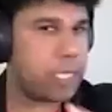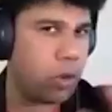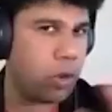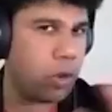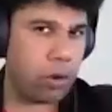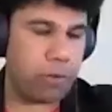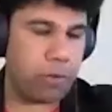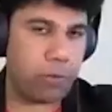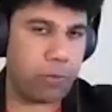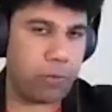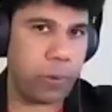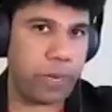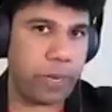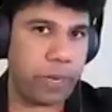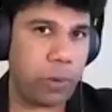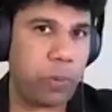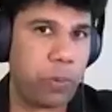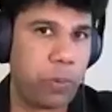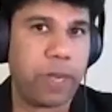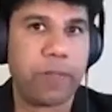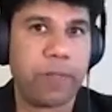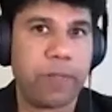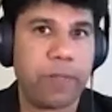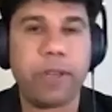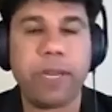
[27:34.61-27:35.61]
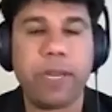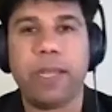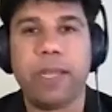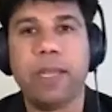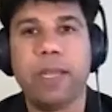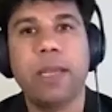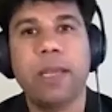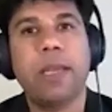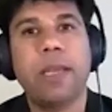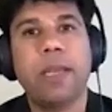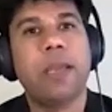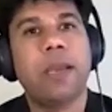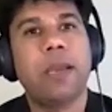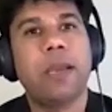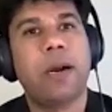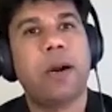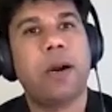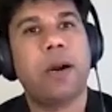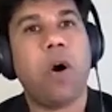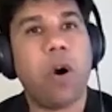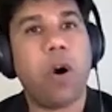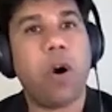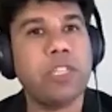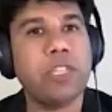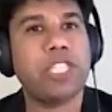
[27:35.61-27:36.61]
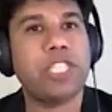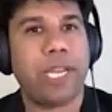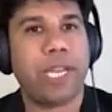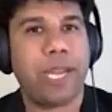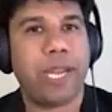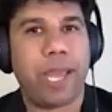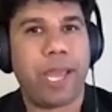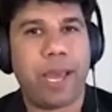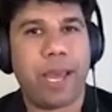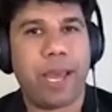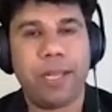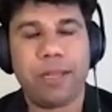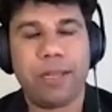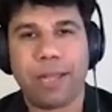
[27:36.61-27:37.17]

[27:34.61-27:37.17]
of 2023 uh, on Gen AI